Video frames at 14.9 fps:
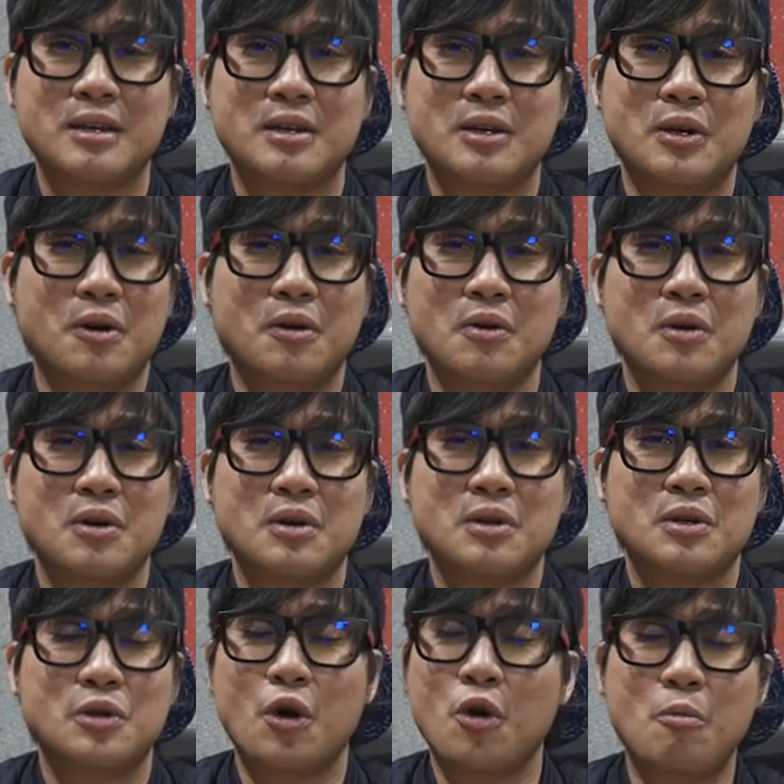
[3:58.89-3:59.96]
You know,
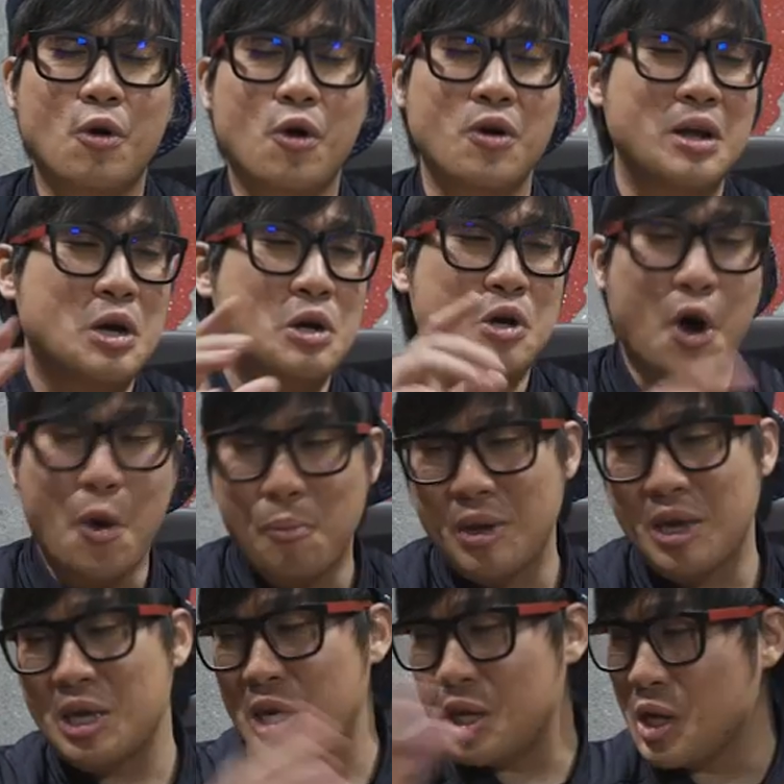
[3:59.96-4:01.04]
no more
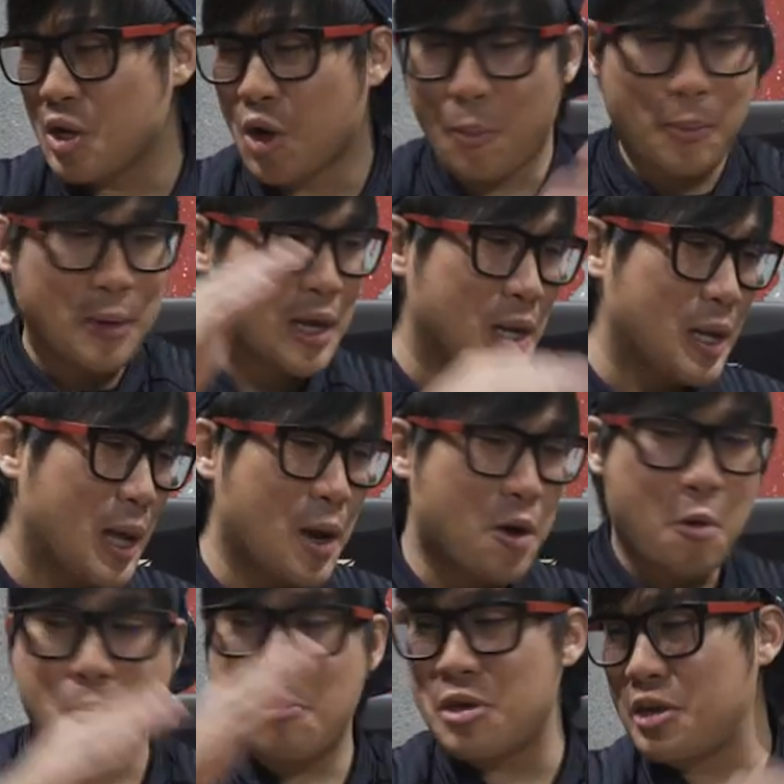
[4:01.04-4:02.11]
copying here, copying there,
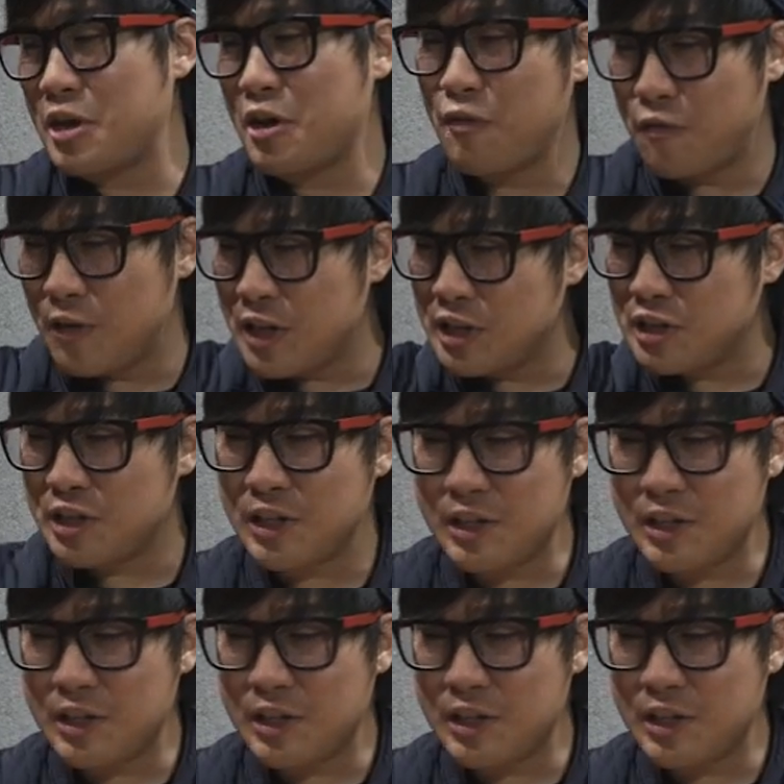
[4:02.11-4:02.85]
copying here, finish